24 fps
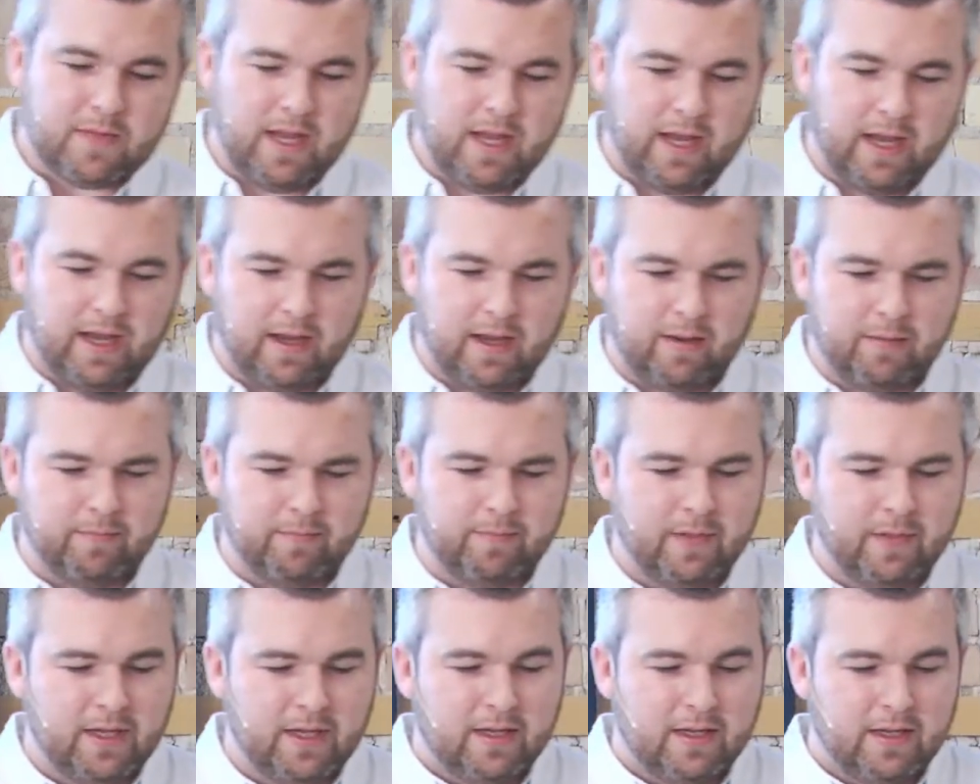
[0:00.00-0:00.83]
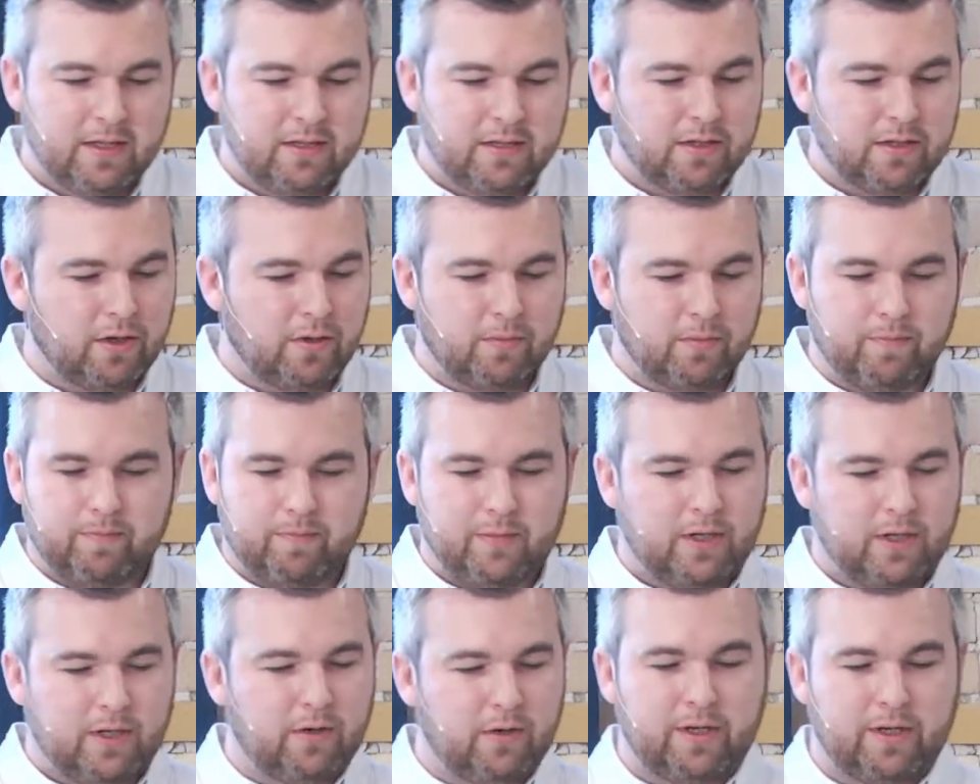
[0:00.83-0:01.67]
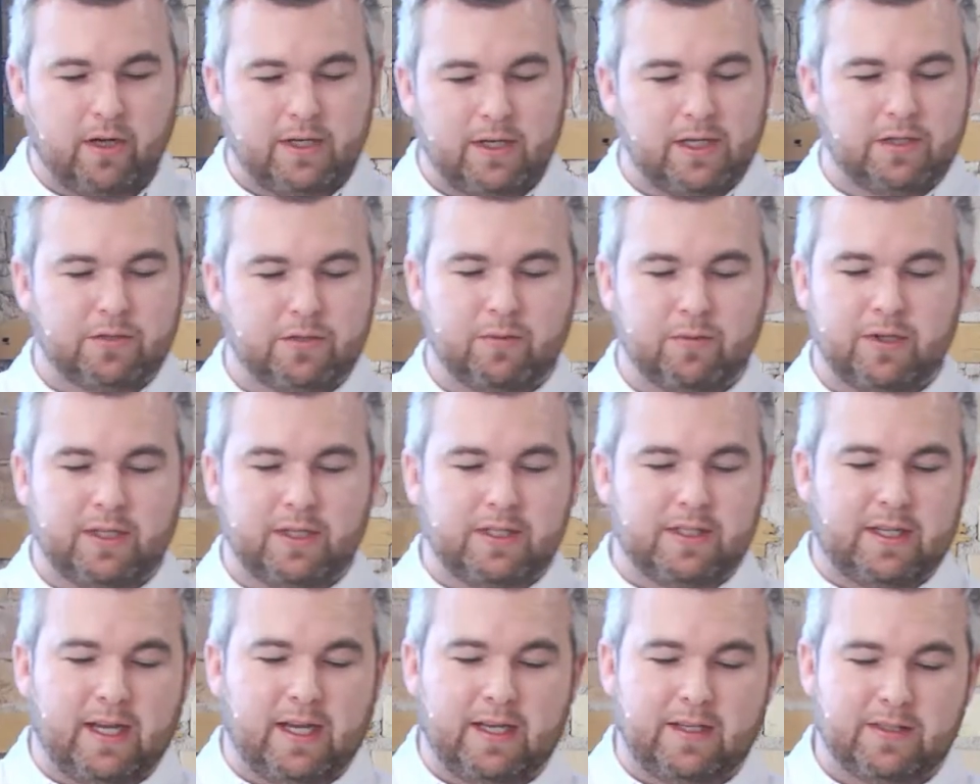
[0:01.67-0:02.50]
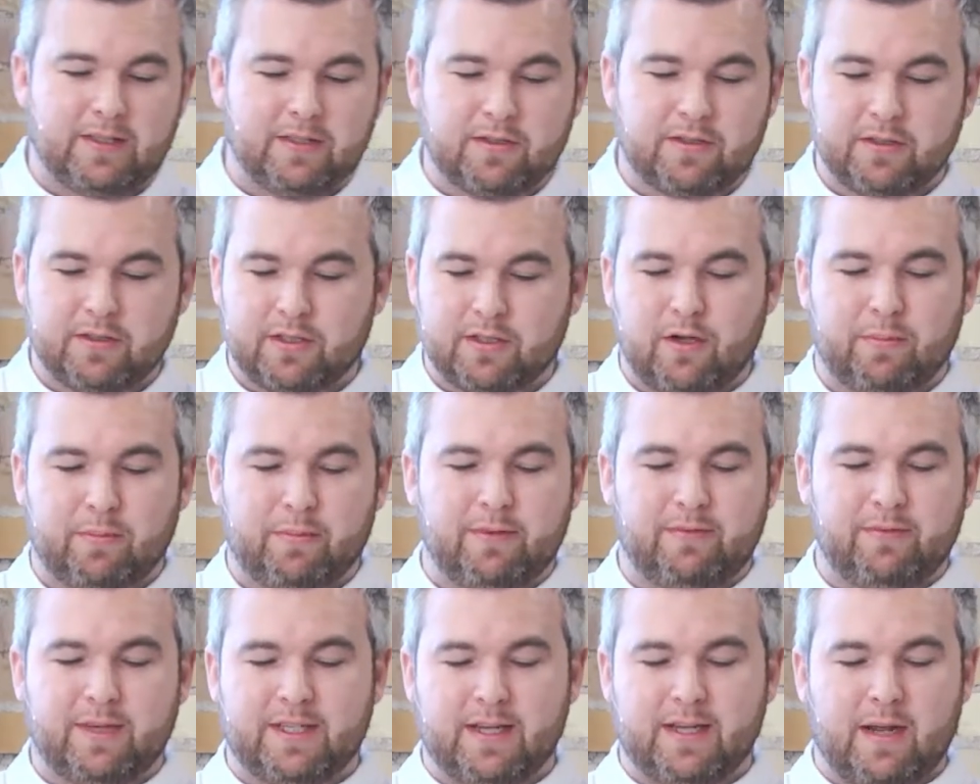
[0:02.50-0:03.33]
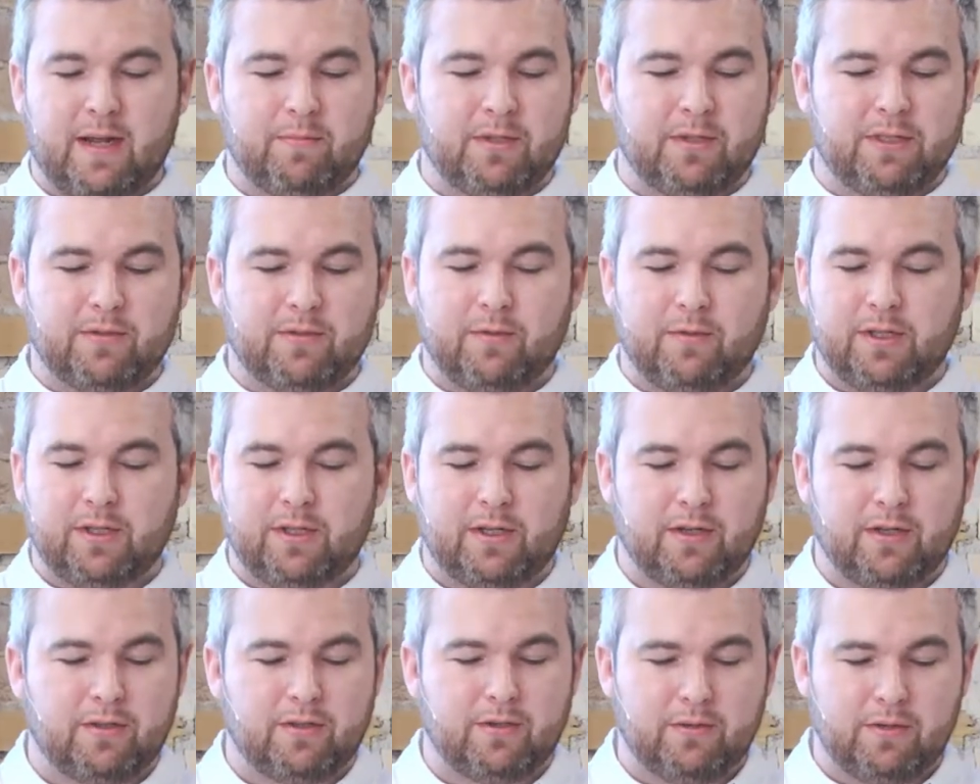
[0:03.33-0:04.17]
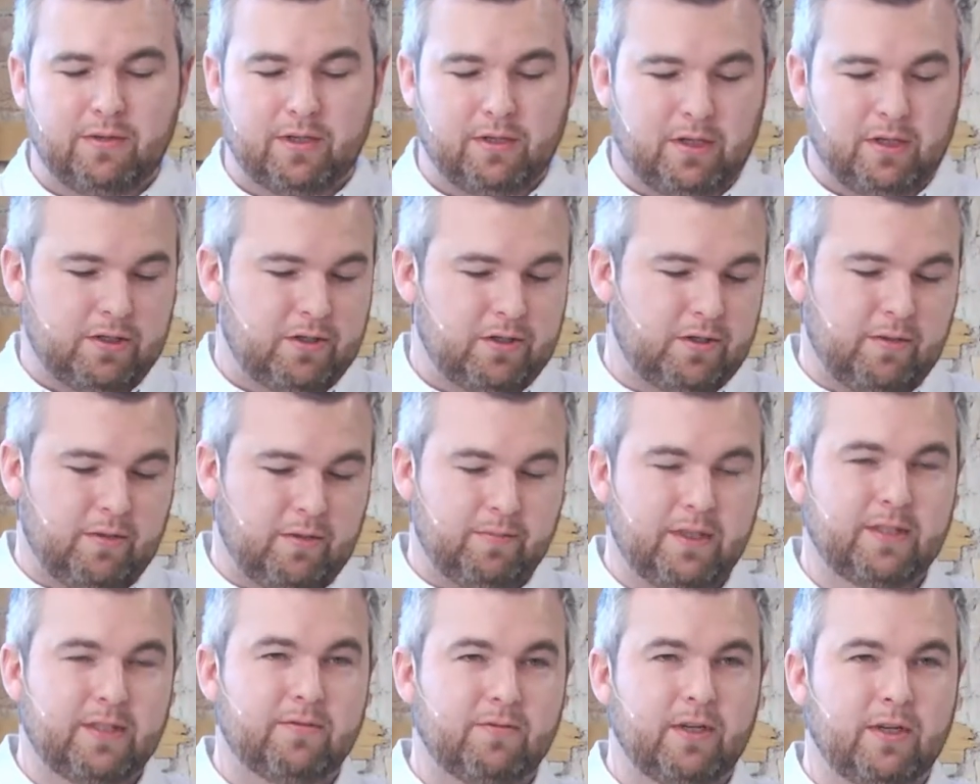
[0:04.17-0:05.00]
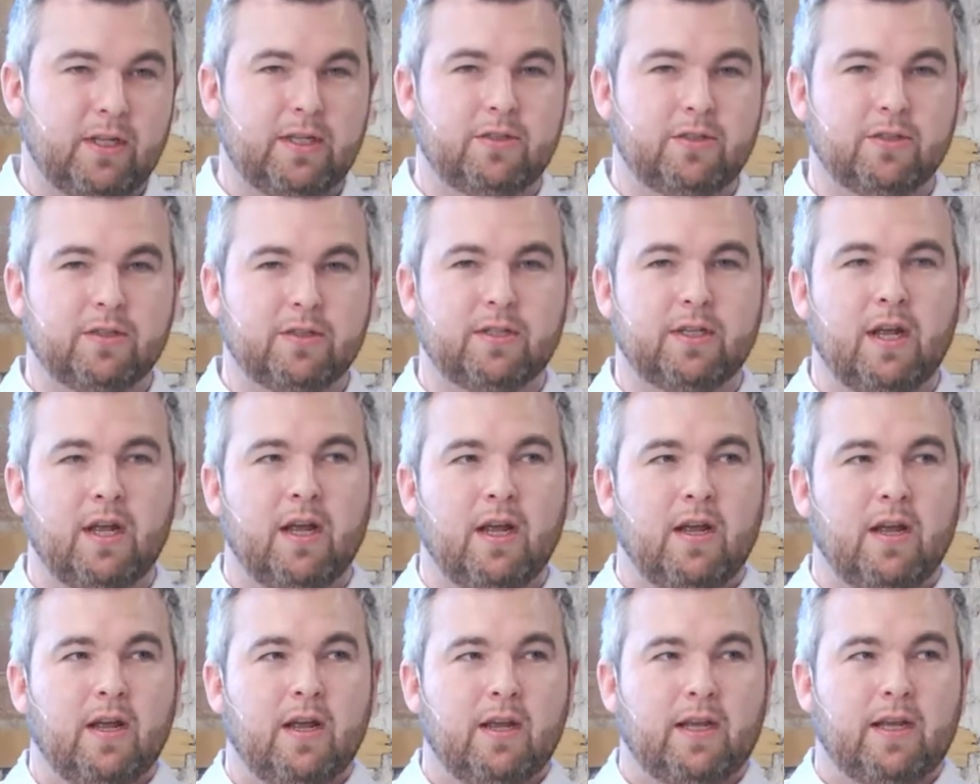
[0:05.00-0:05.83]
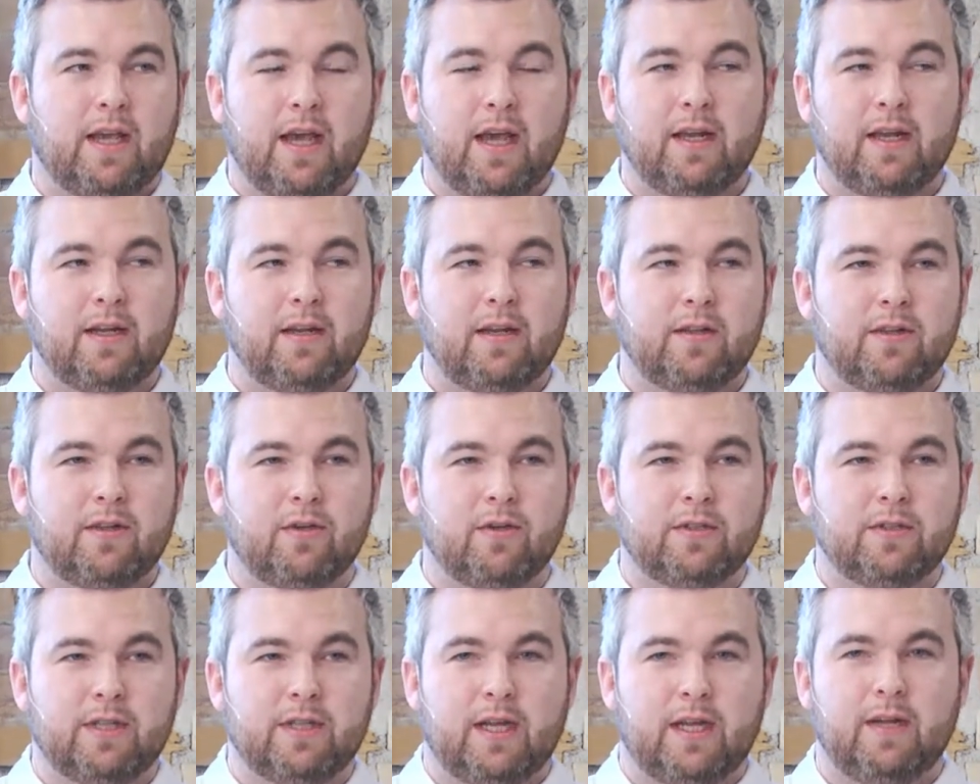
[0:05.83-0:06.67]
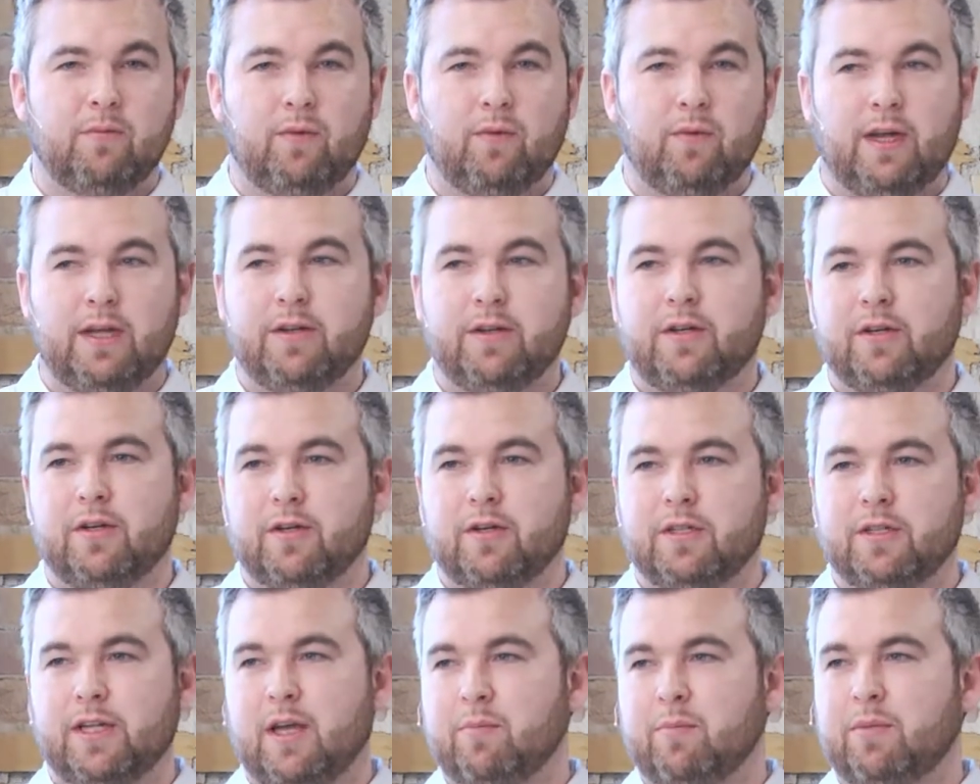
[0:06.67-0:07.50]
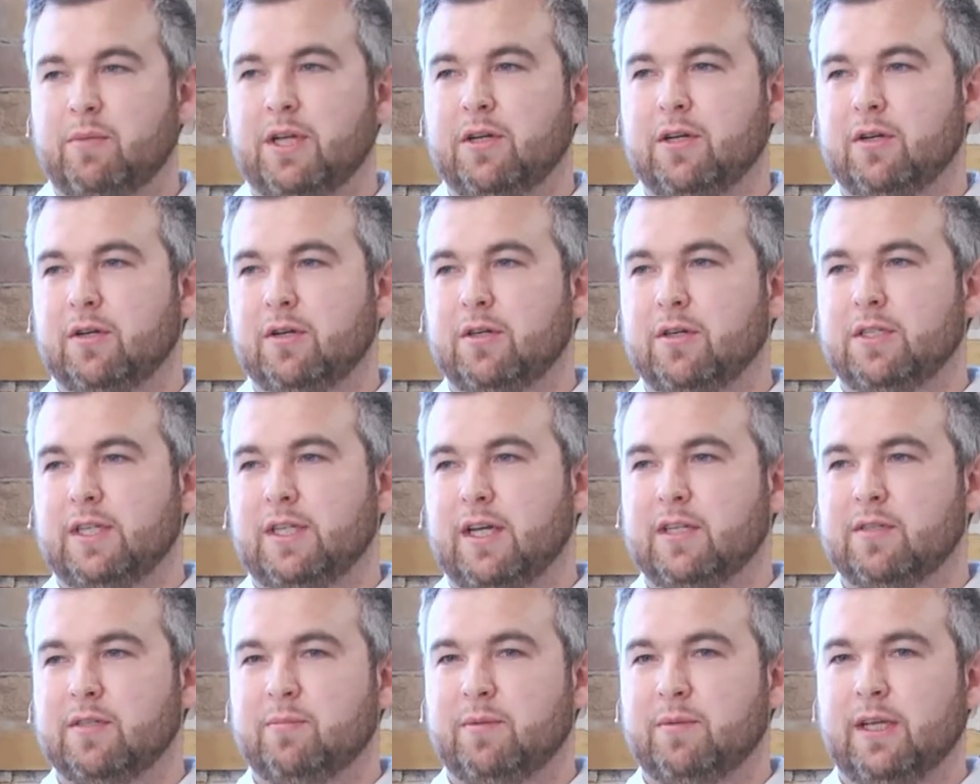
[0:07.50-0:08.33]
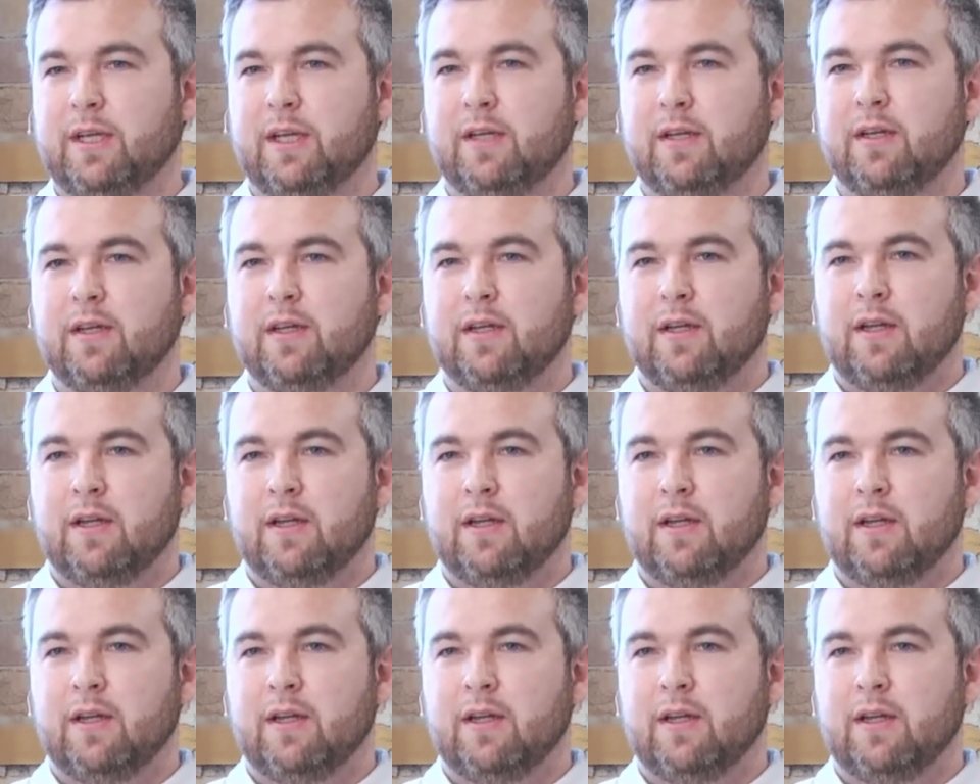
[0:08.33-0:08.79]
So in each one of these cases, there's a couple of examples of what you can do to nurture them. It's really just getting those into your DMP or your DSP.